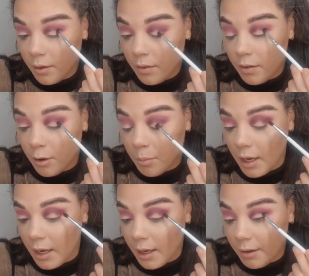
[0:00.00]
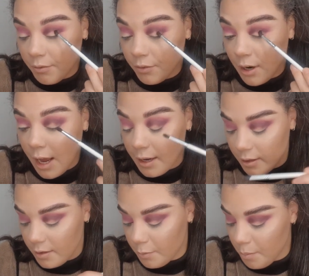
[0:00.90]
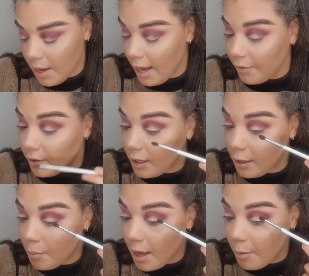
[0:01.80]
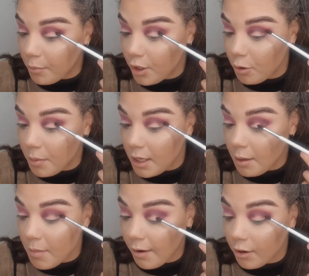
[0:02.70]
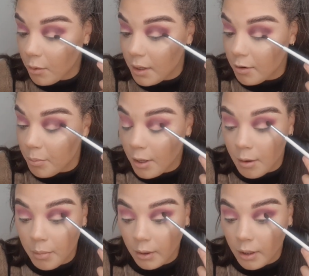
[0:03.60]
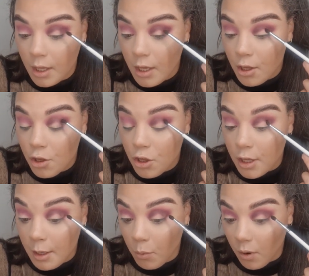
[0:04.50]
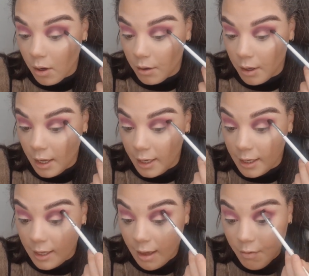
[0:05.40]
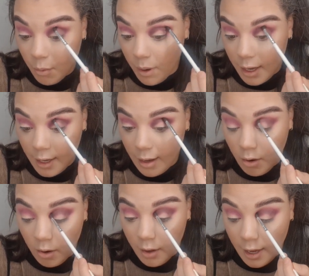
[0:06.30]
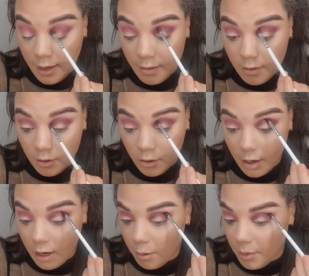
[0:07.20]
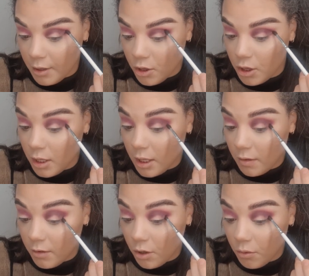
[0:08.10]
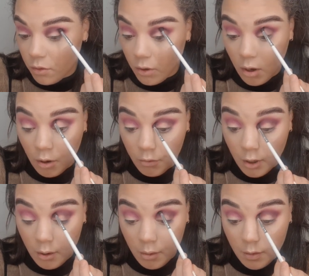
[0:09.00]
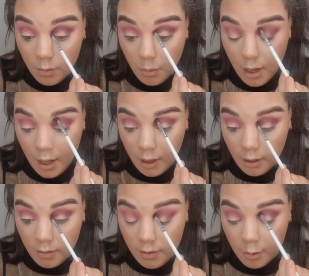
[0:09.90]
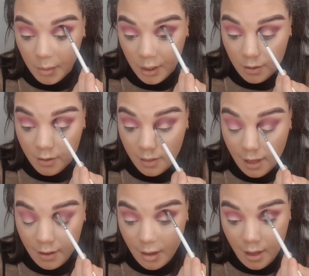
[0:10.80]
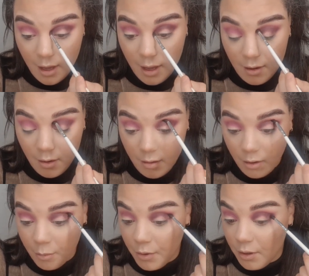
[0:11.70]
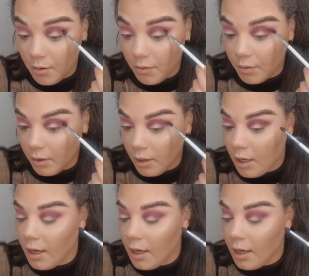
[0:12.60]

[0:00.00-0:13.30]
So my friend Mary, MQP, Mary Queen of Purple, she won a giveaway on their Instagram, and she's used the Gone Rogue as well in some looks, and that does look beautiful.